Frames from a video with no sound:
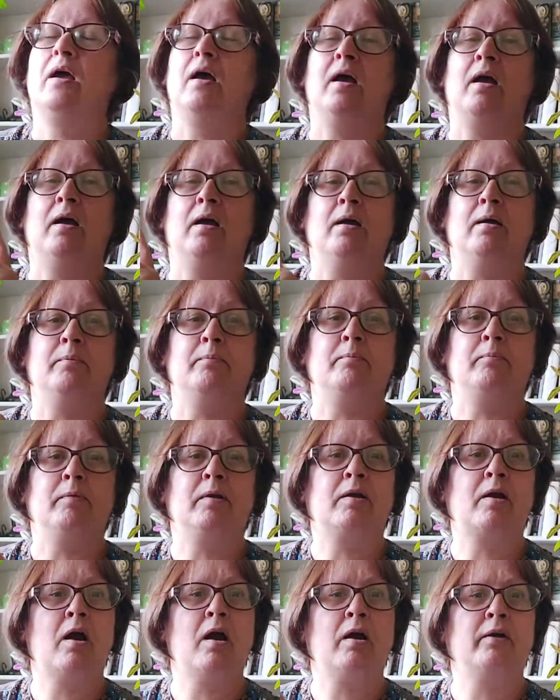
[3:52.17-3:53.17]
a
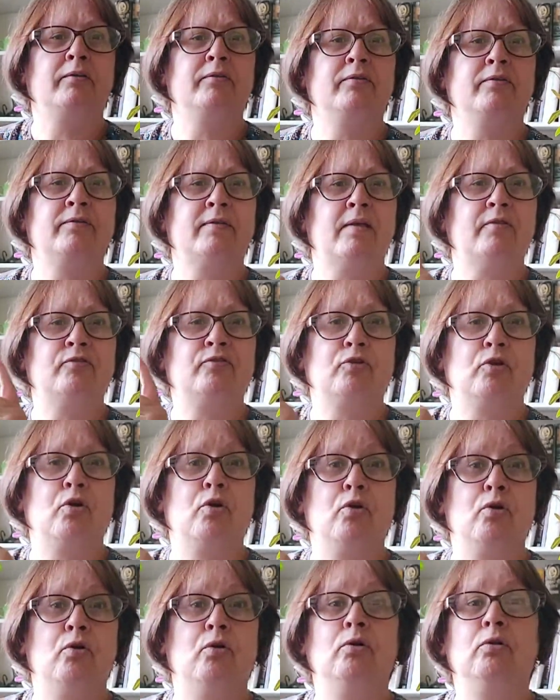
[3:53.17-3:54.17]
garden centre
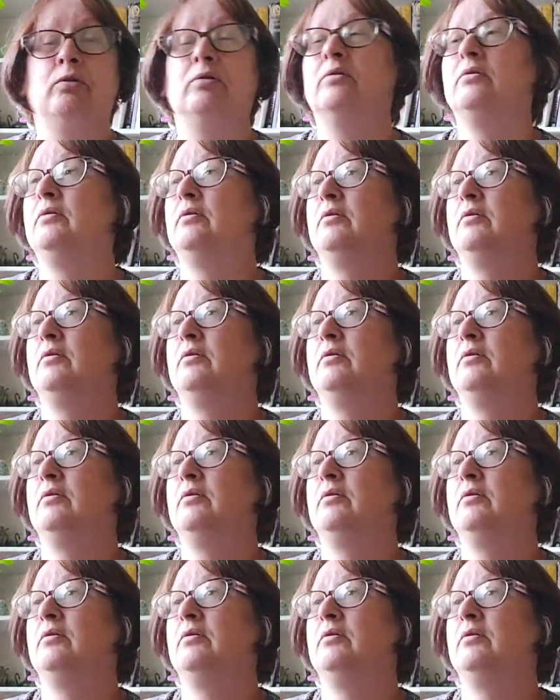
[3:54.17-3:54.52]
haul,